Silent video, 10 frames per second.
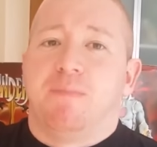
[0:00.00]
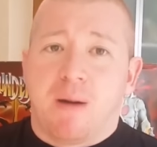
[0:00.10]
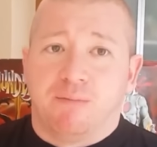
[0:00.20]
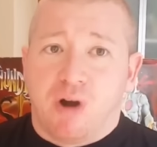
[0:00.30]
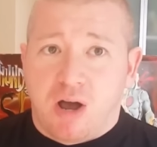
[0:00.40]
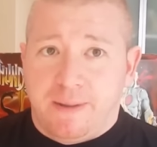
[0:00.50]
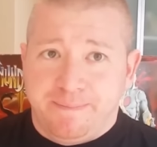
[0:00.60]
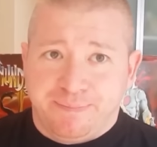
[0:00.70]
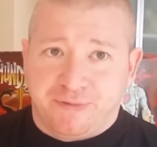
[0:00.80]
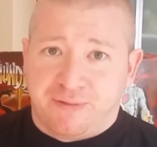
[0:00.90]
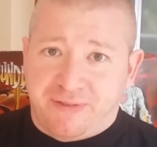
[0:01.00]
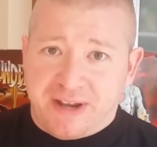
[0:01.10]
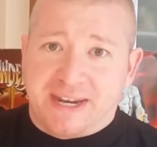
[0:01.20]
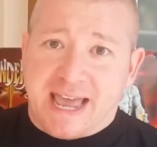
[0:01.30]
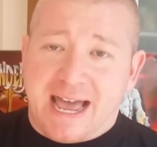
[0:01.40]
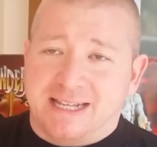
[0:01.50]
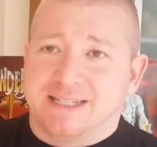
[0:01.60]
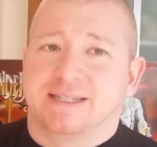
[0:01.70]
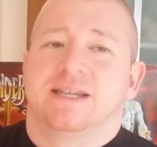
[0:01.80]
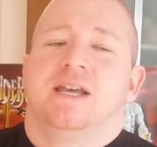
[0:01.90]
Mumm-Ra from
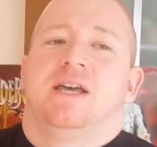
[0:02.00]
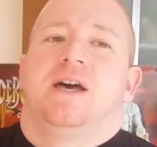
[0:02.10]
Thundercats.